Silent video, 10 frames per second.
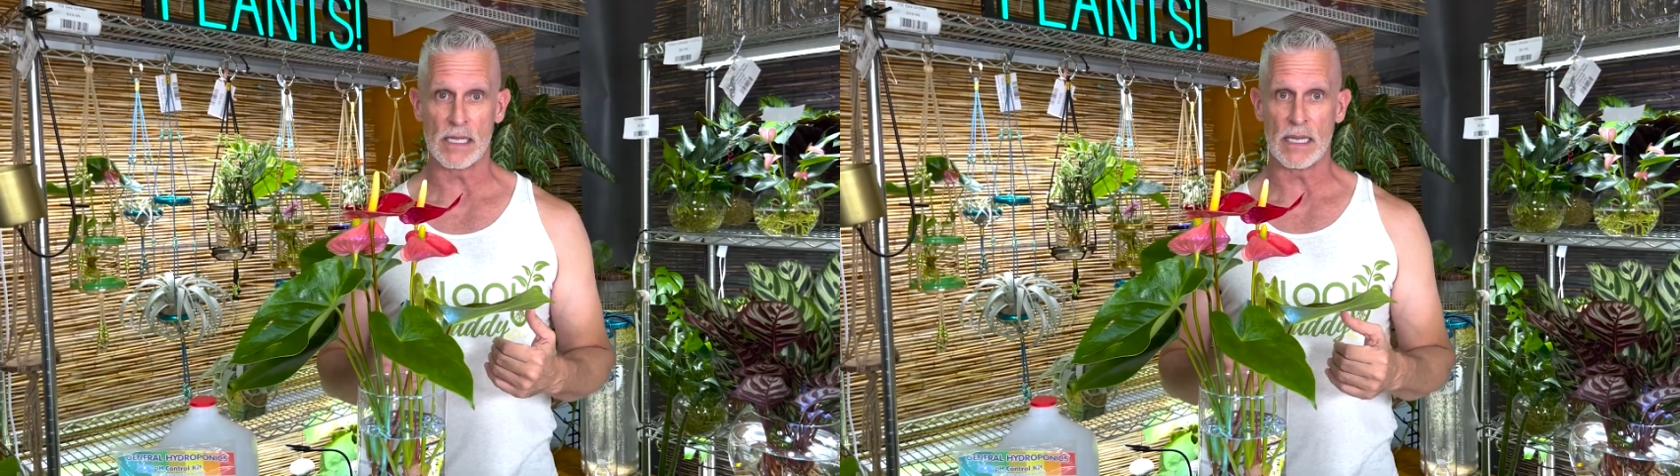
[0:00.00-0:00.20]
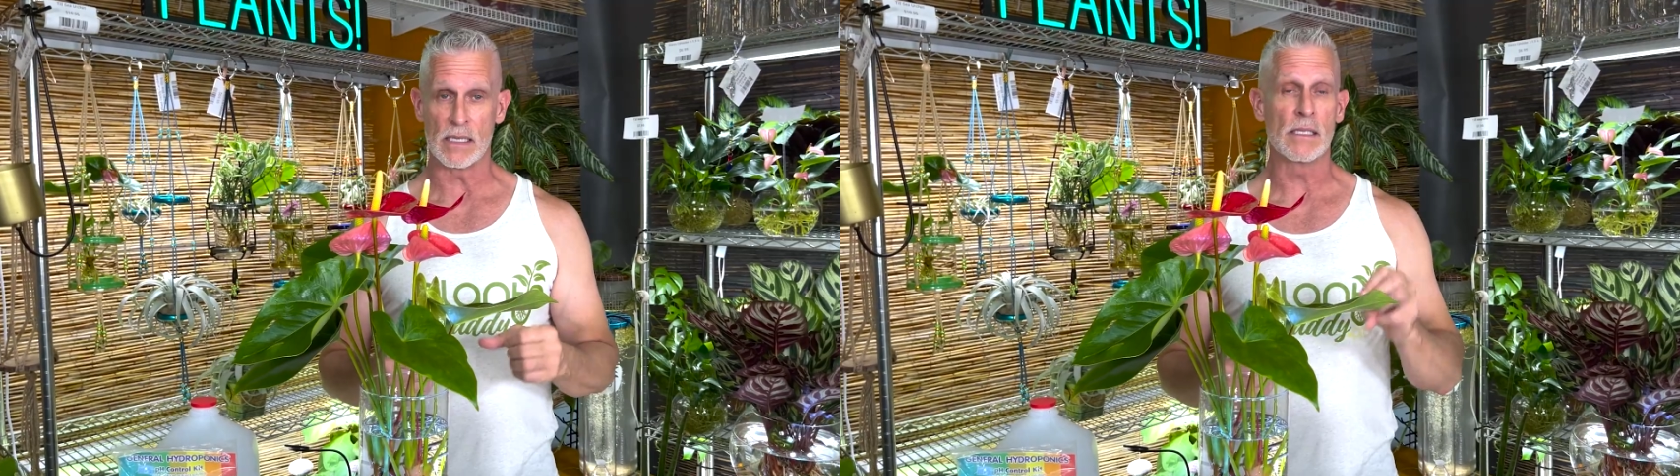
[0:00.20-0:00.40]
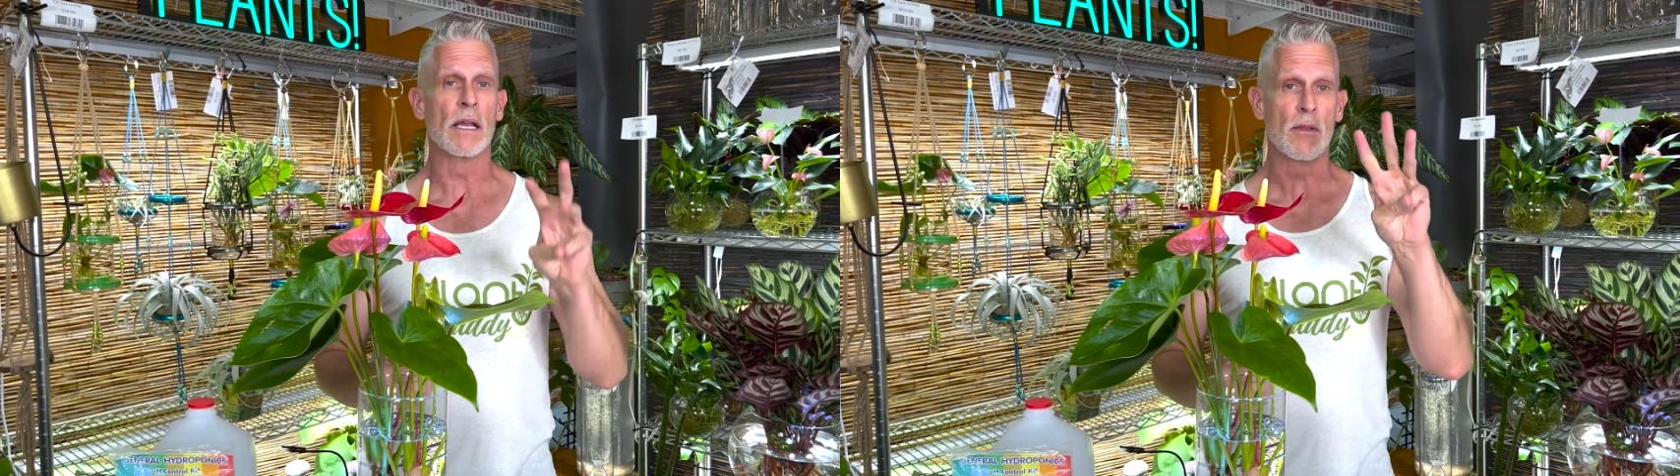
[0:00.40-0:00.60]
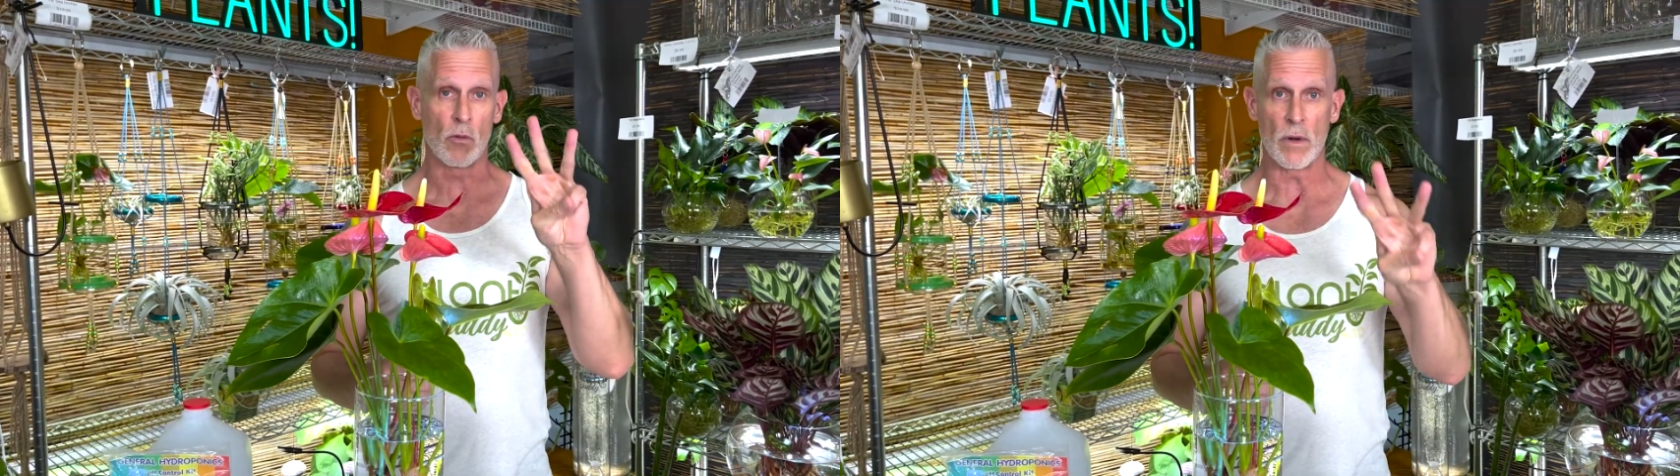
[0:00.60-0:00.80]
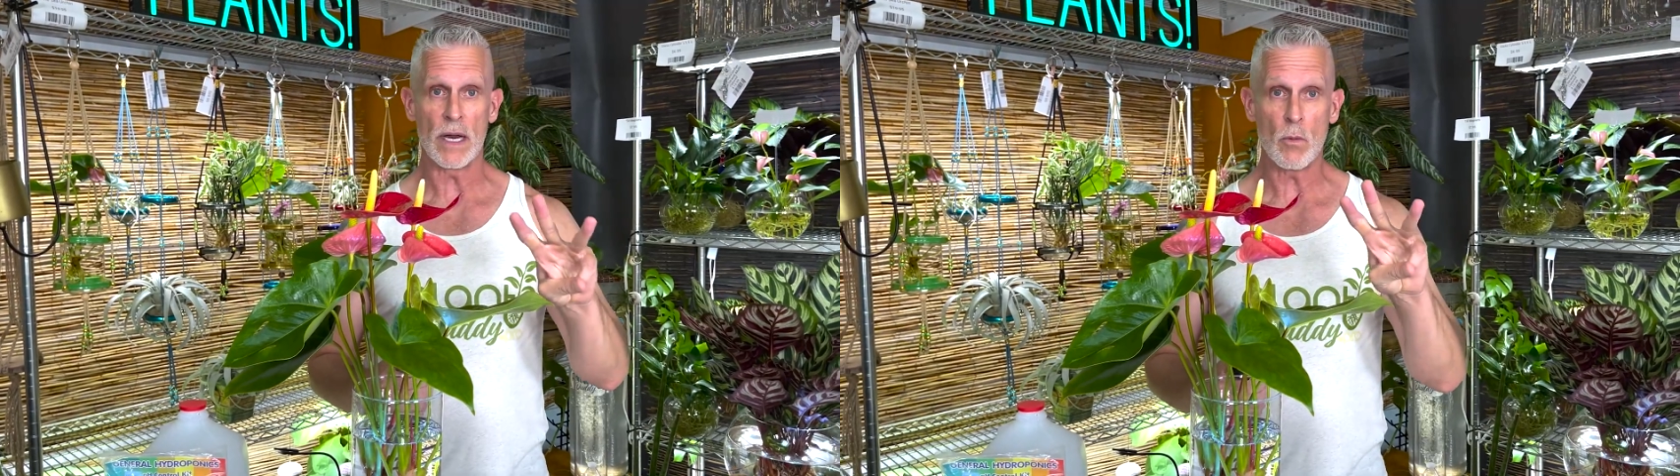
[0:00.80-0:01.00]
is
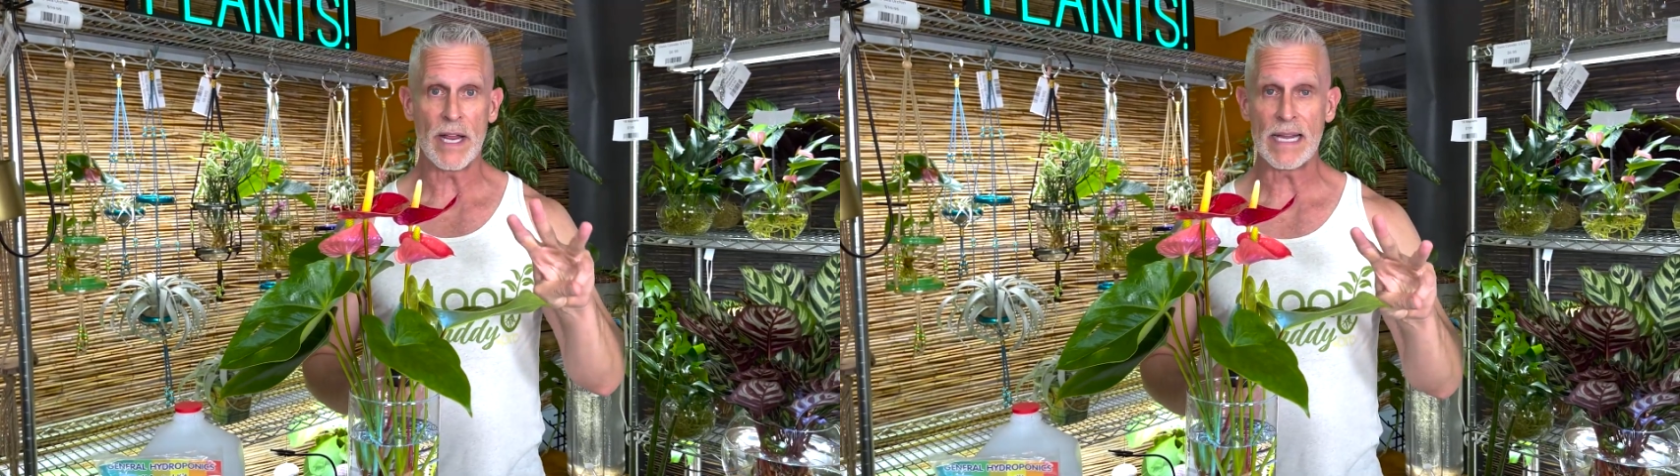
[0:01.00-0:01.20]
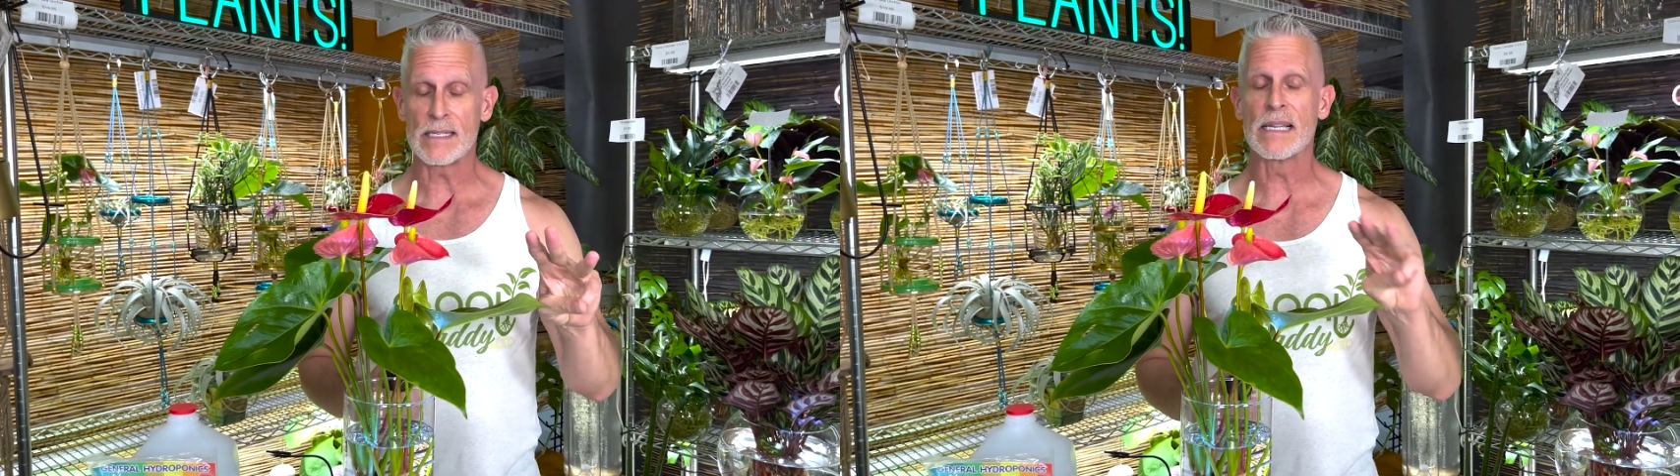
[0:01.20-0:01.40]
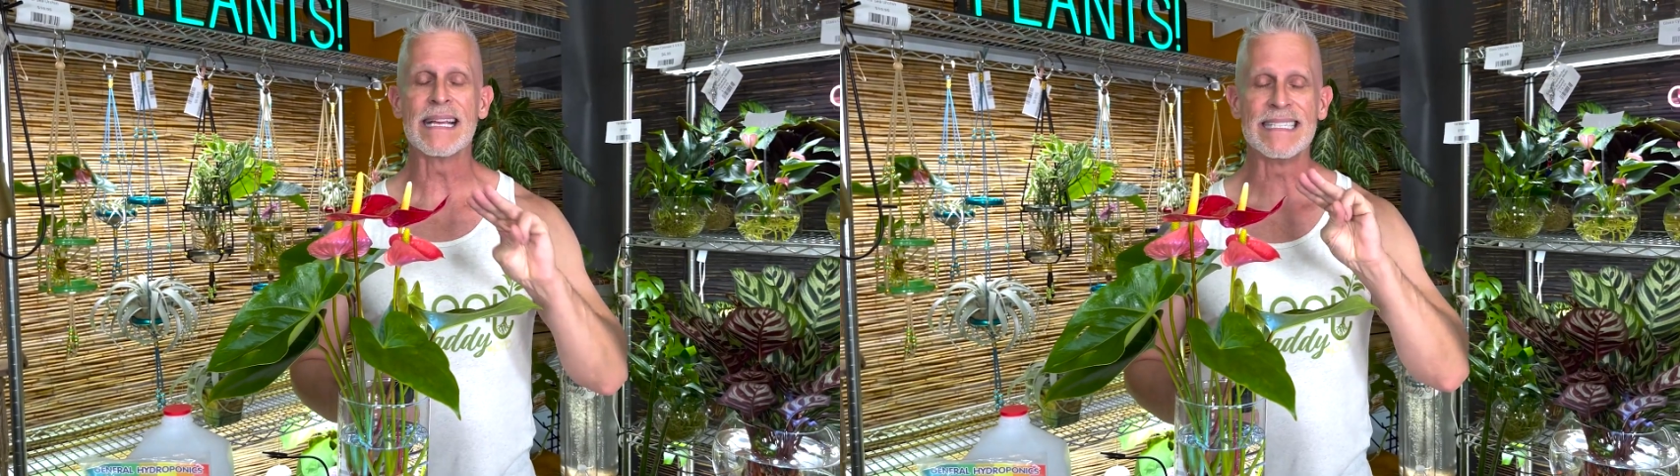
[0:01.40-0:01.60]
3 weeks,